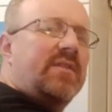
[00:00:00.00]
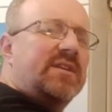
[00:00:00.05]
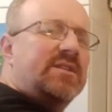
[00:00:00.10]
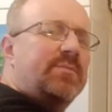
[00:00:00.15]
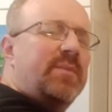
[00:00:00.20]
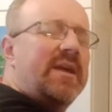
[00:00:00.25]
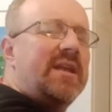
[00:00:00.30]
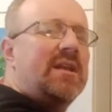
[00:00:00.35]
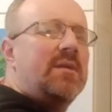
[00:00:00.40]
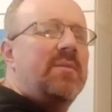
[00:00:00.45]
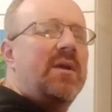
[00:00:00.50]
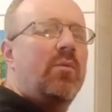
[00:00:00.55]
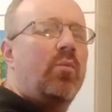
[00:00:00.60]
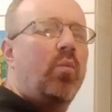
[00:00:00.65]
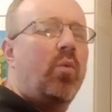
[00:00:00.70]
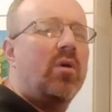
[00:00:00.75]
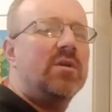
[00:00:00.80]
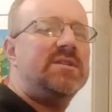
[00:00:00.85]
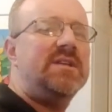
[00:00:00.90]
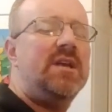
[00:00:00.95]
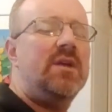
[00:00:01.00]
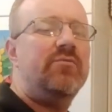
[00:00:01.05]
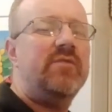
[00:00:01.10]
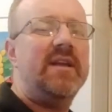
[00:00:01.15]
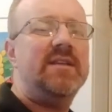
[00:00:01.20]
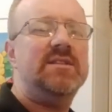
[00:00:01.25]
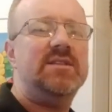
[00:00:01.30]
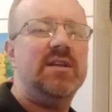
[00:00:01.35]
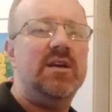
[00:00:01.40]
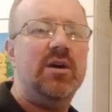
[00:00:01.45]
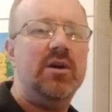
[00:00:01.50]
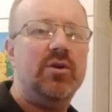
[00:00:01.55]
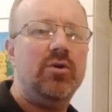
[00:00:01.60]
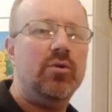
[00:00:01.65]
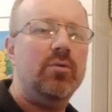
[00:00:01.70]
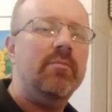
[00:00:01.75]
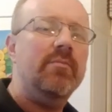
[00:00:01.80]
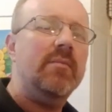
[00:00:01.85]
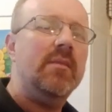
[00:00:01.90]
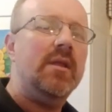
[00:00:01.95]
the speed limit was in a red
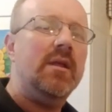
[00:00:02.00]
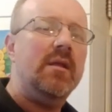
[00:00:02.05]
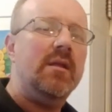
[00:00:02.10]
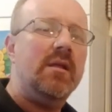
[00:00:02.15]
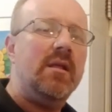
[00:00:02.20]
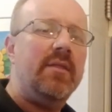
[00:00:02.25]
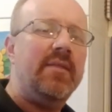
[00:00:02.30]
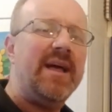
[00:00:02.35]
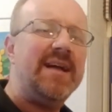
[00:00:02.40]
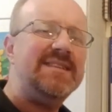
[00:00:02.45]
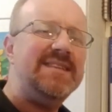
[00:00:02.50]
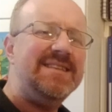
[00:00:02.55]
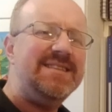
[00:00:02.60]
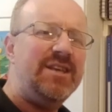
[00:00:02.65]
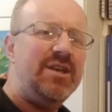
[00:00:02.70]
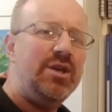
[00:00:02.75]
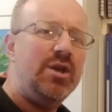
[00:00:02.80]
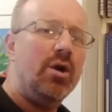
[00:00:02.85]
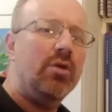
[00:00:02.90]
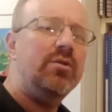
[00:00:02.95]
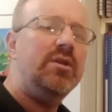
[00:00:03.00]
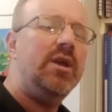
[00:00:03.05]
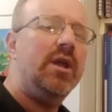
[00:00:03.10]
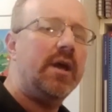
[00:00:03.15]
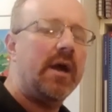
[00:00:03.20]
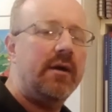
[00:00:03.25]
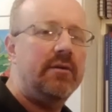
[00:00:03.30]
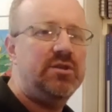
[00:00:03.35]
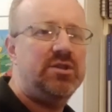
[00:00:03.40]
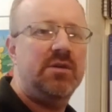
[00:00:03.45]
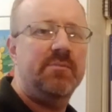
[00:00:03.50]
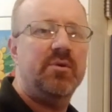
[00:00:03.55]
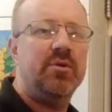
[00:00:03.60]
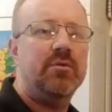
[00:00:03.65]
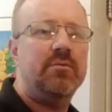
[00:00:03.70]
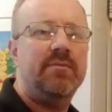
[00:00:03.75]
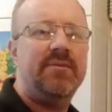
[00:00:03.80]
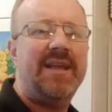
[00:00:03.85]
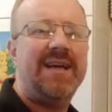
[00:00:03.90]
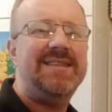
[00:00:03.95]
circle, that is
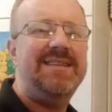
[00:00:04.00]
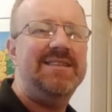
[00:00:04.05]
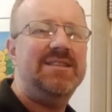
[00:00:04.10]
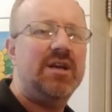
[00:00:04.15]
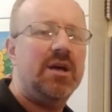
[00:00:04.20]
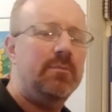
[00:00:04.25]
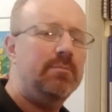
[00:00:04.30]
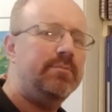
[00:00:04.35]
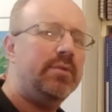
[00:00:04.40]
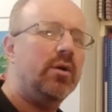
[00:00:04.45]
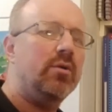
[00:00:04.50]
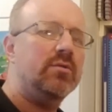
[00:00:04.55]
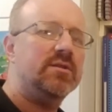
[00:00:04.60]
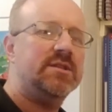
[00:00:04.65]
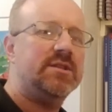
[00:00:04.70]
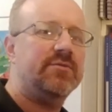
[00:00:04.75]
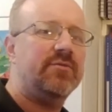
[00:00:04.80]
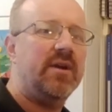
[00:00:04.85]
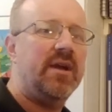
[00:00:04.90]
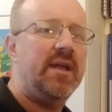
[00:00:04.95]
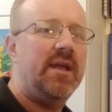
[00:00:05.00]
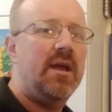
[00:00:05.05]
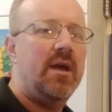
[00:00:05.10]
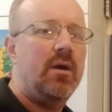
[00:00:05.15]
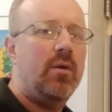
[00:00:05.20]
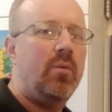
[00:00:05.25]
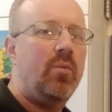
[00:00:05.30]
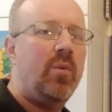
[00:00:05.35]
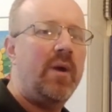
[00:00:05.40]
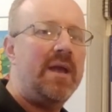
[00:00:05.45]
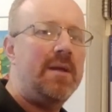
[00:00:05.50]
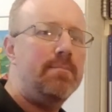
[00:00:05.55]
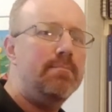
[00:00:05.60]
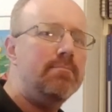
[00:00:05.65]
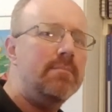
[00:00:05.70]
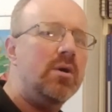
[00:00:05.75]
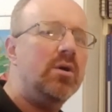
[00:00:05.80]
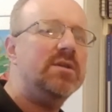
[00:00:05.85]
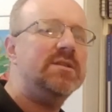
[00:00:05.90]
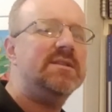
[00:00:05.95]
non-negotiable. That is compulsory. We
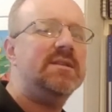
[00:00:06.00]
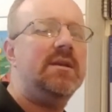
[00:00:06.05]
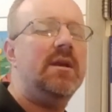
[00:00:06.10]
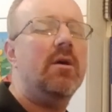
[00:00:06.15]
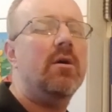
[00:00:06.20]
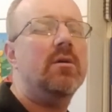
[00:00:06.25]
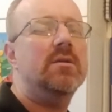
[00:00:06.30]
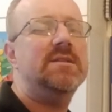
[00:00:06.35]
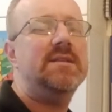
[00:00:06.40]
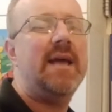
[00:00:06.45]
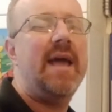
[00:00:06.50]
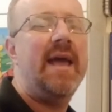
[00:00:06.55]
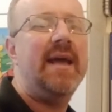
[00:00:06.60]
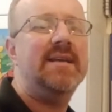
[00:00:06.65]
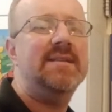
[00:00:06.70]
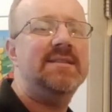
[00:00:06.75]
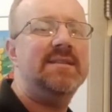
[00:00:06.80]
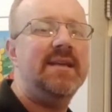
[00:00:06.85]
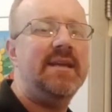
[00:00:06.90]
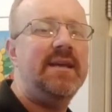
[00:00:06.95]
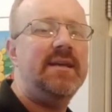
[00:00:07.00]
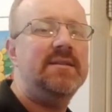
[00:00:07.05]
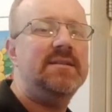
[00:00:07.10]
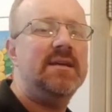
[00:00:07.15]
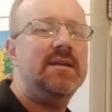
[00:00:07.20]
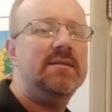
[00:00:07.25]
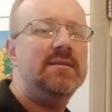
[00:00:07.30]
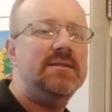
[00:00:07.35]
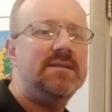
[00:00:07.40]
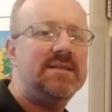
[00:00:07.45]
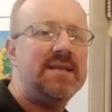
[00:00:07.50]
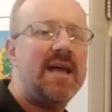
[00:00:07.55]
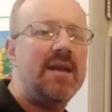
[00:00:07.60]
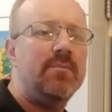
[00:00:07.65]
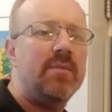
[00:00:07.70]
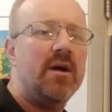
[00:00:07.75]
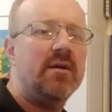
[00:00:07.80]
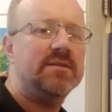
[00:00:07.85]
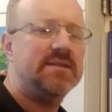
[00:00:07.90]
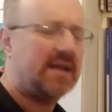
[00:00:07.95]
must not exceed
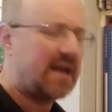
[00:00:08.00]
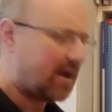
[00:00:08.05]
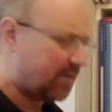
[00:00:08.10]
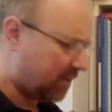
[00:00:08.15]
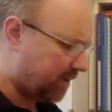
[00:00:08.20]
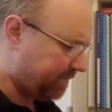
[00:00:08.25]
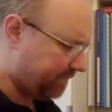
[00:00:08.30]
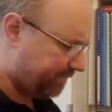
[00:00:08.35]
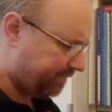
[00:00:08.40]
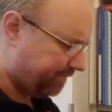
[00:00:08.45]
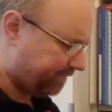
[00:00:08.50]
10 miles an hour.